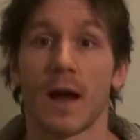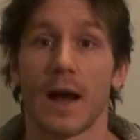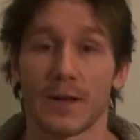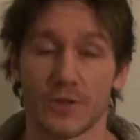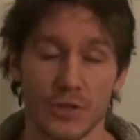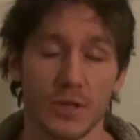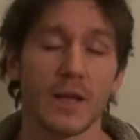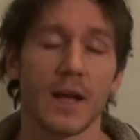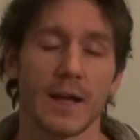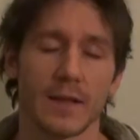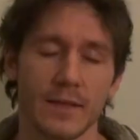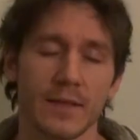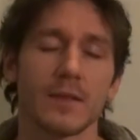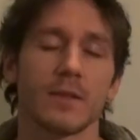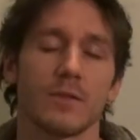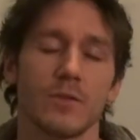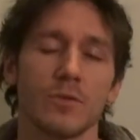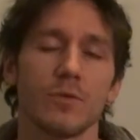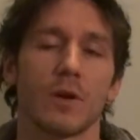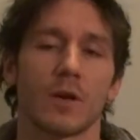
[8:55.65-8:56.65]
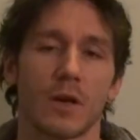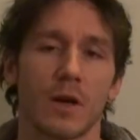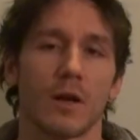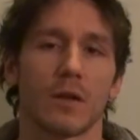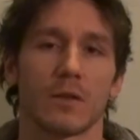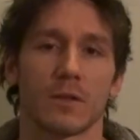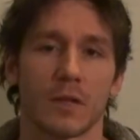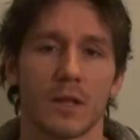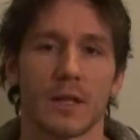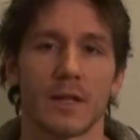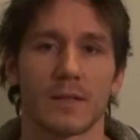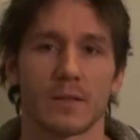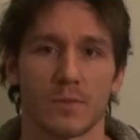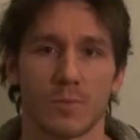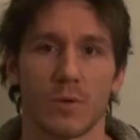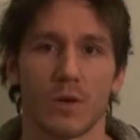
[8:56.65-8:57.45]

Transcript: Actually, I did do a colon cleanse.